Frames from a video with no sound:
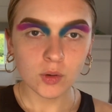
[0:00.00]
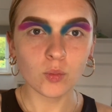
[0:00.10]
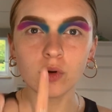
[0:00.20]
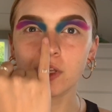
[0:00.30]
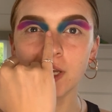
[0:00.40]

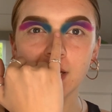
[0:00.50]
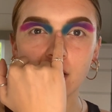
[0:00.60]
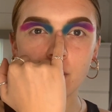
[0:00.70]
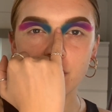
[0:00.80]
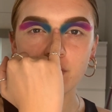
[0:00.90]
We'll clean
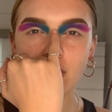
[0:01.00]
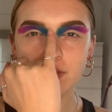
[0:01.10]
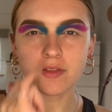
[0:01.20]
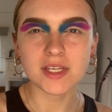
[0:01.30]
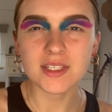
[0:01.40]
up the fact
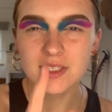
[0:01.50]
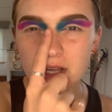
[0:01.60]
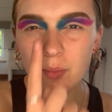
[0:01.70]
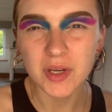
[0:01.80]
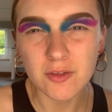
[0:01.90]
that this is
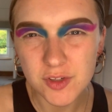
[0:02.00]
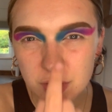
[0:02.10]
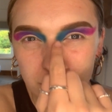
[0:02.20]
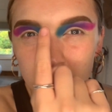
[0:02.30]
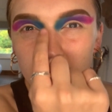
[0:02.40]
coming
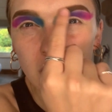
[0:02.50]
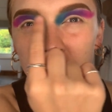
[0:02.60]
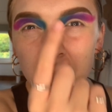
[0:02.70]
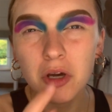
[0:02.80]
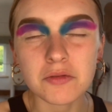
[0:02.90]
onto my
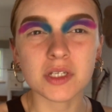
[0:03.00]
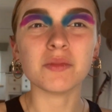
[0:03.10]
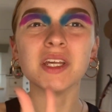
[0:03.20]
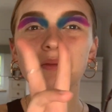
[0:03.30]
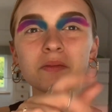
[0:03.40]
nose in a
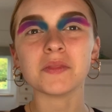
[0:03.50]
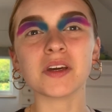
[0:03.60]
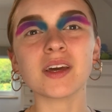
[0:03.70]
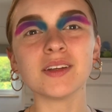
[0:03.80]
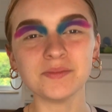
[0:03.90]
minute,
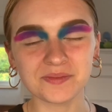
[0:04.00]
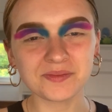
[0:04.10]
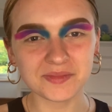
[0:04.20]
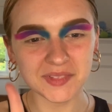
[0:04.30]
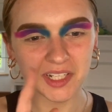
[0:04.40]
okay?
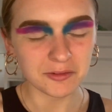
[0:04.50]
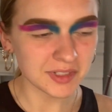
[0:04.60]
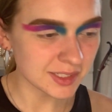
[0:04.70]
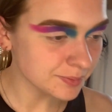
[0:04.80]
Lovely.